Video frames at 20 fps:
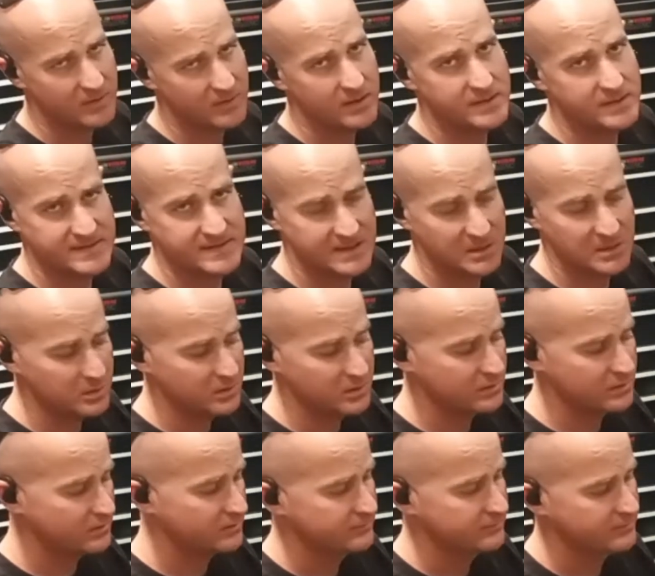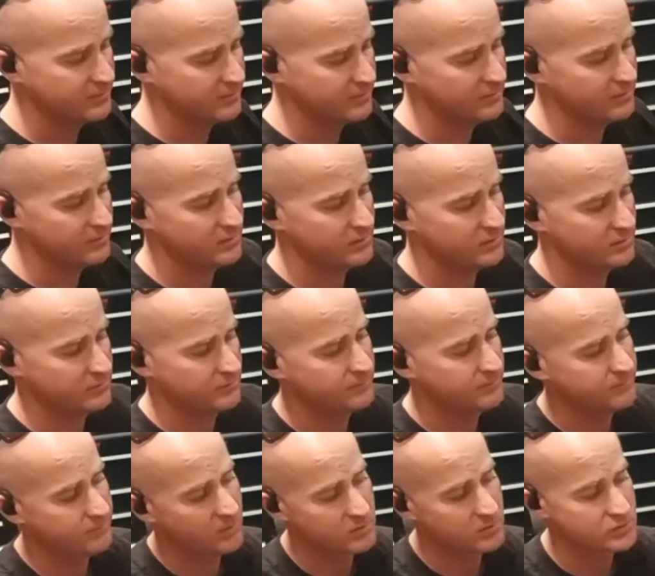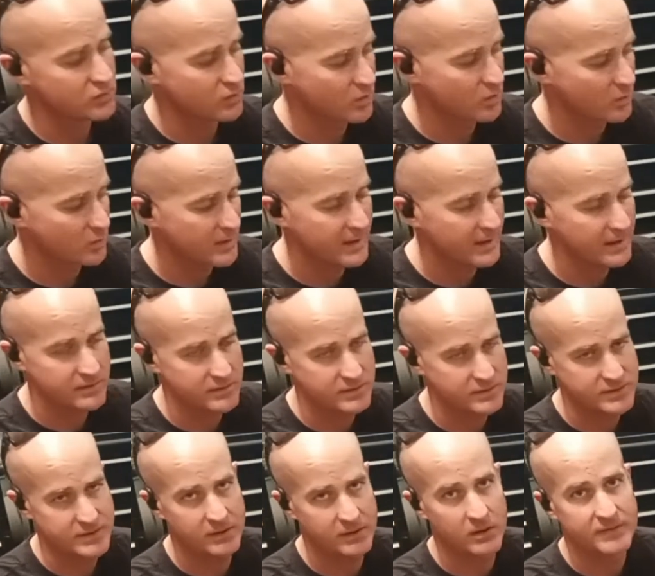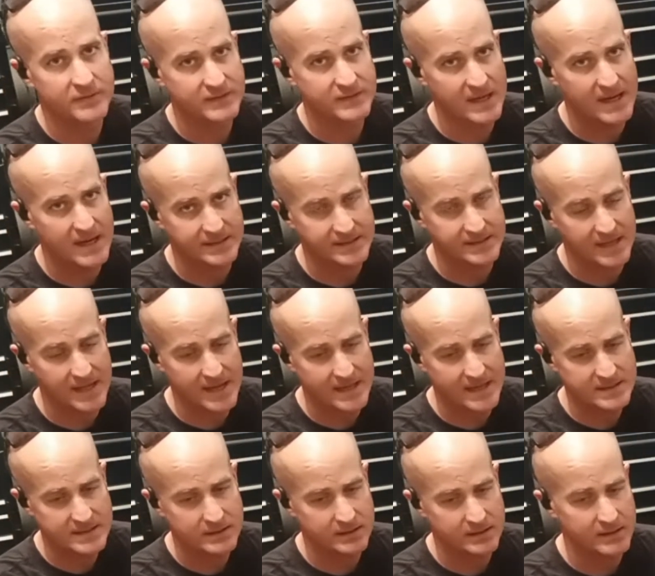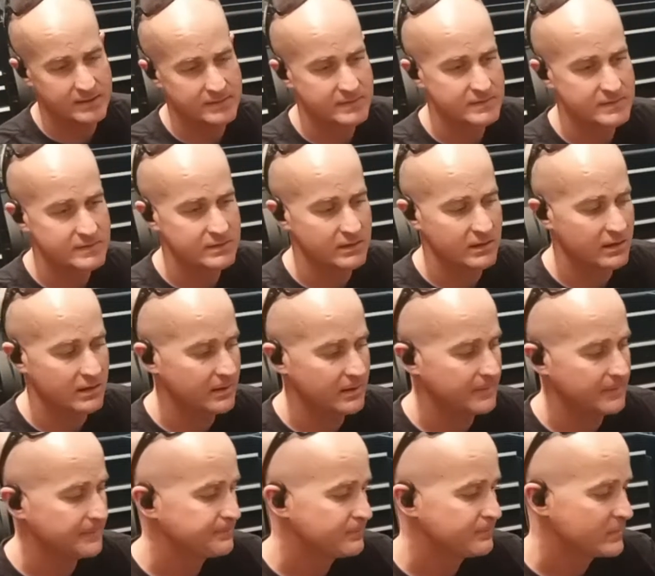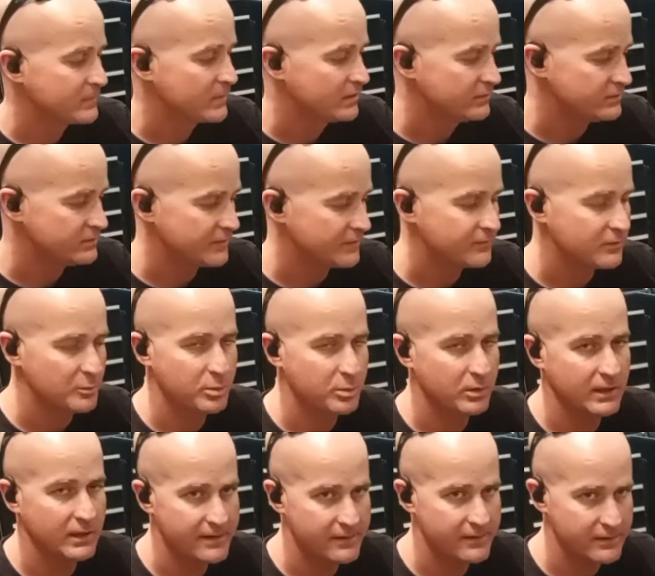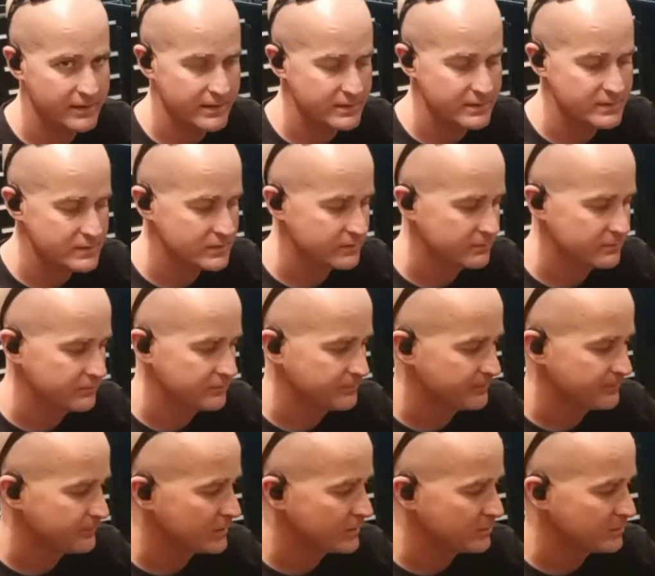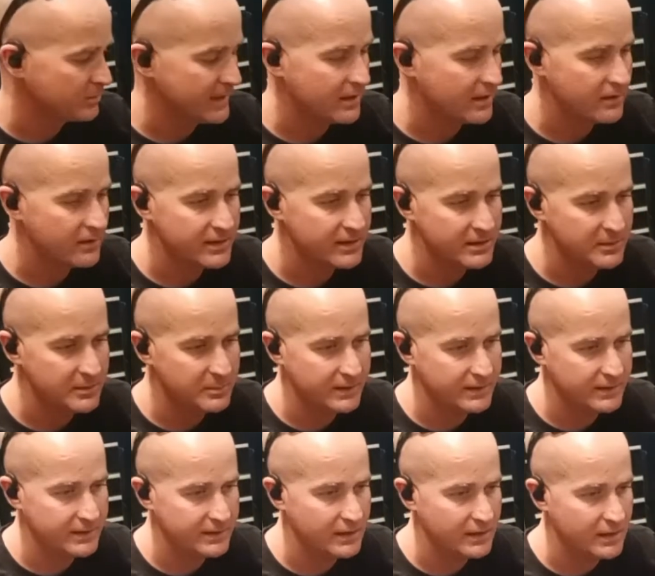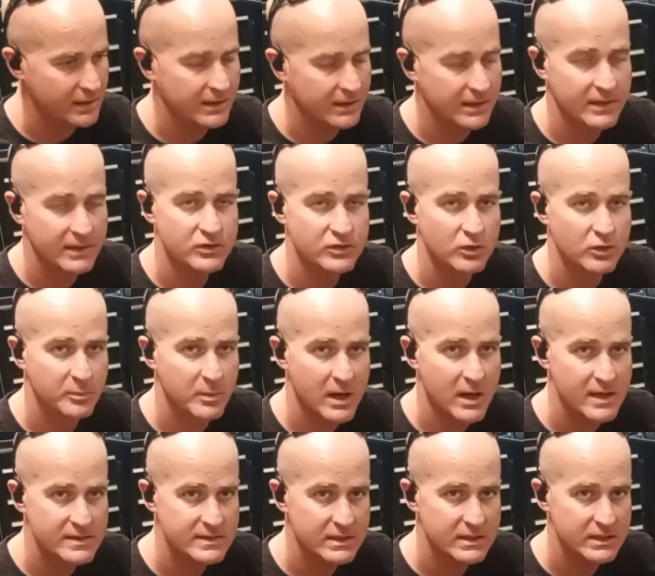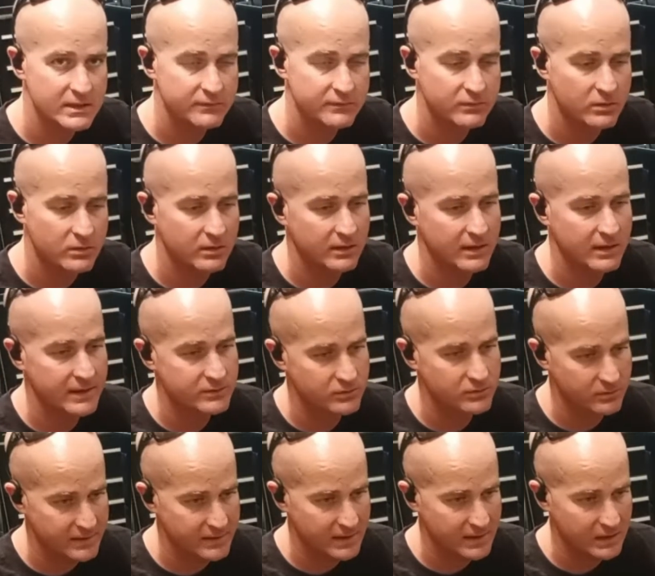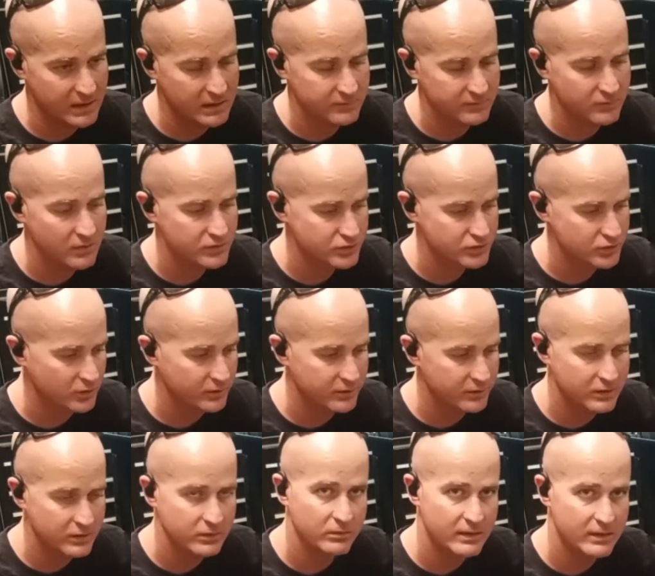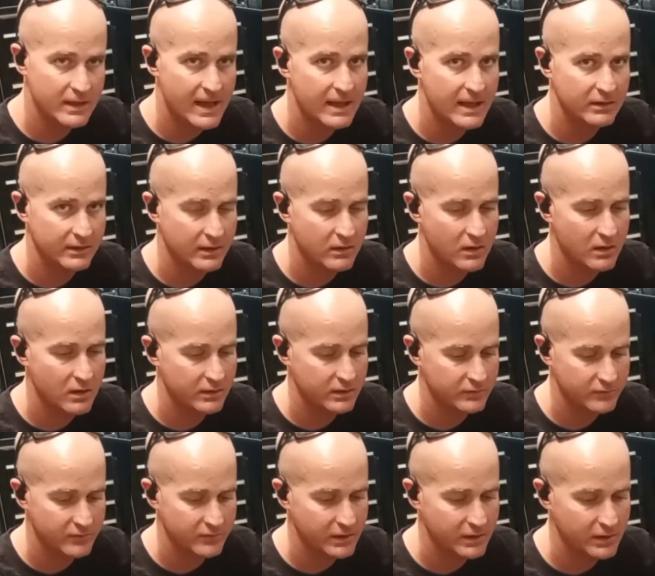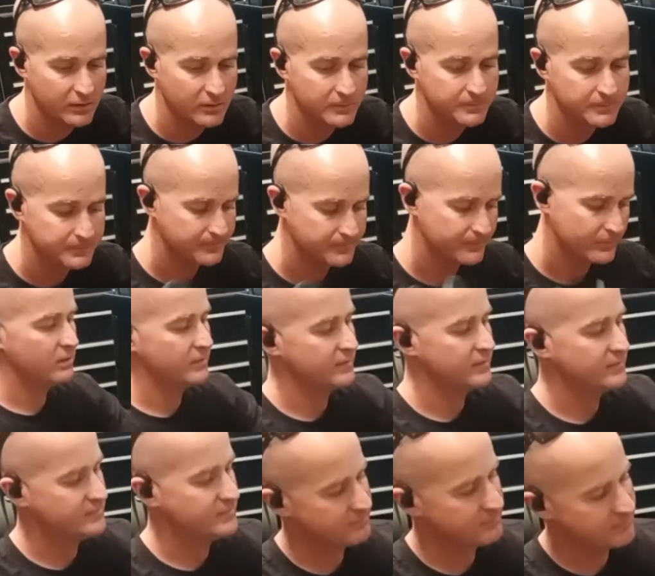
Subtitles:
is very similar to the flux core wire, just you don't have to add gas, and it's different polarities. Polarity being electrode positive or electrode negative. I'll show you that later on in the video. Below the